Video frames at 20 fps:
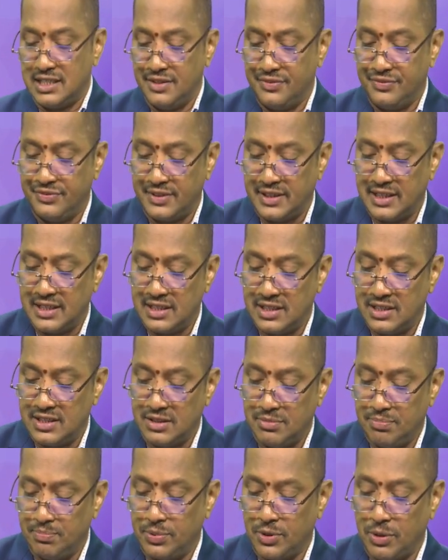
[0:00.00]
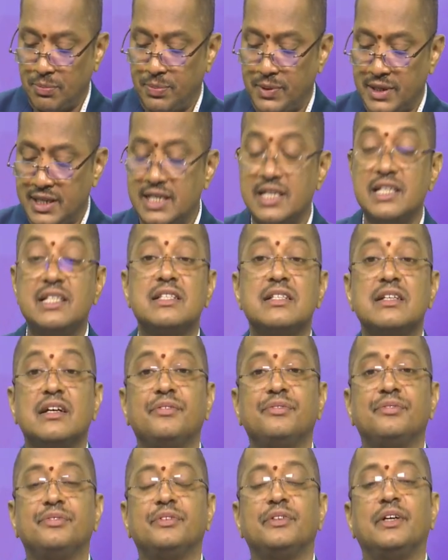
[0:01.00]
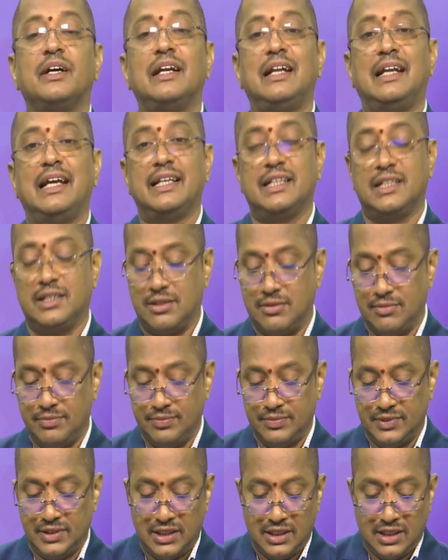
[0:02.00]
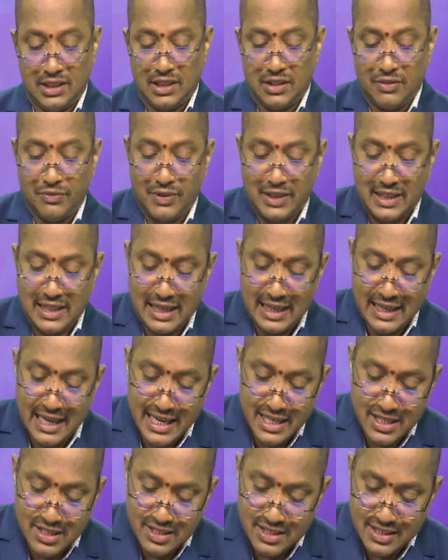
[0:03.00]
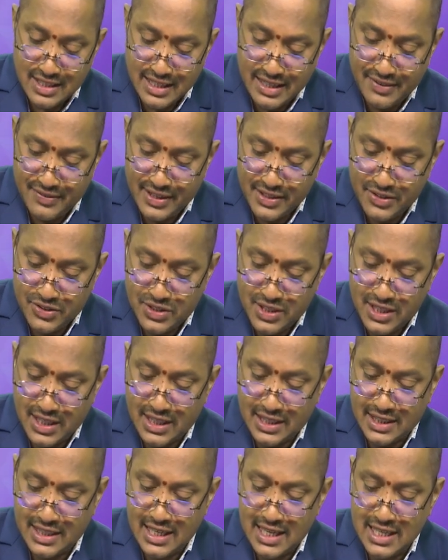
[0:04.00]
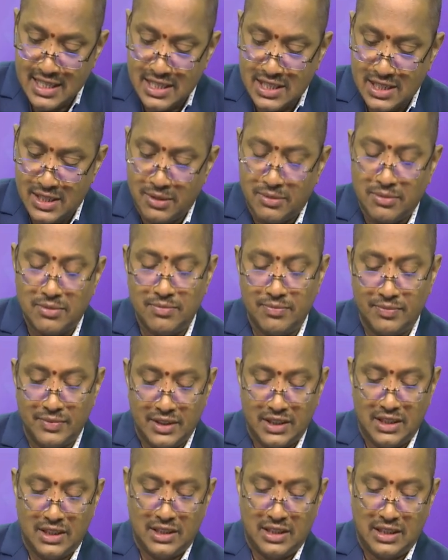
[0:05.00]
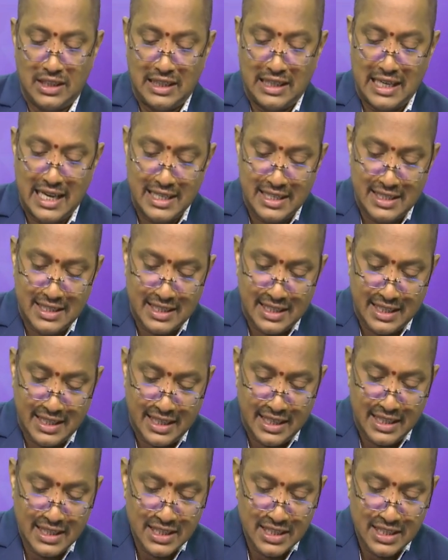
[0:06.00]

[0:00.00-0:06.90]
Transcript: different properties of a light. When a light ray, when you take it as a light ray